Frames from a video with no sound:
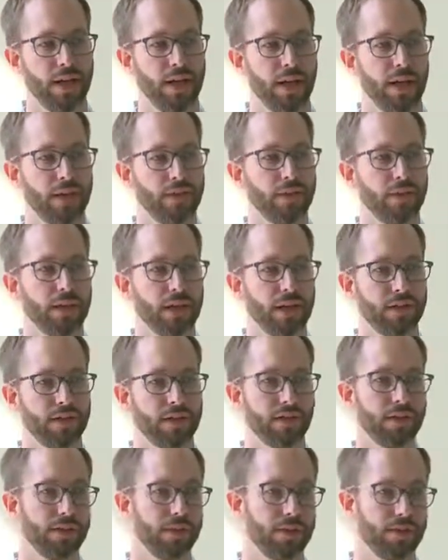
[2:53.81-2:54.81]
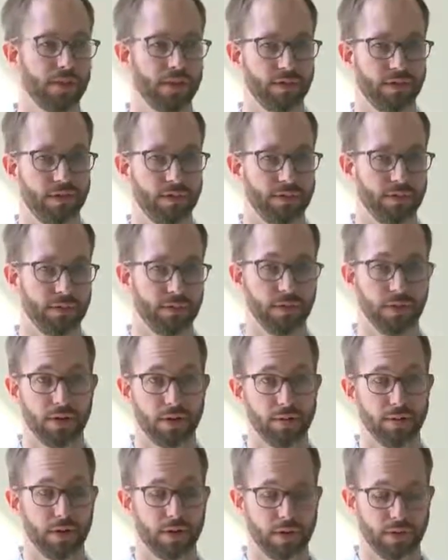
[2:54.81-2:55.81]
And we have to learn to be flexible
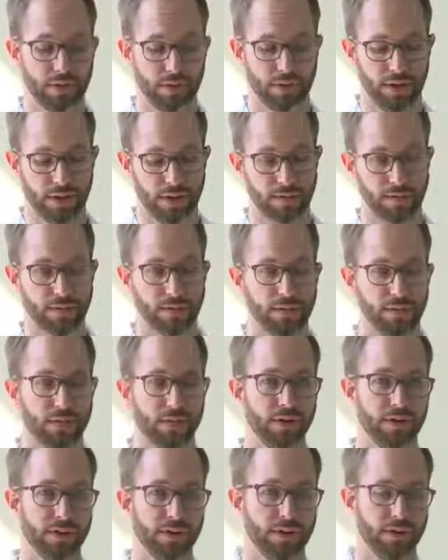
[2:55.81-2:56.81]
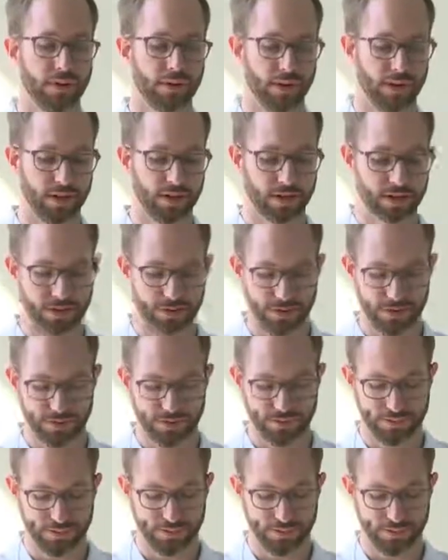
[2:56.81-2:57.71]
and approach a problem from multiple directions.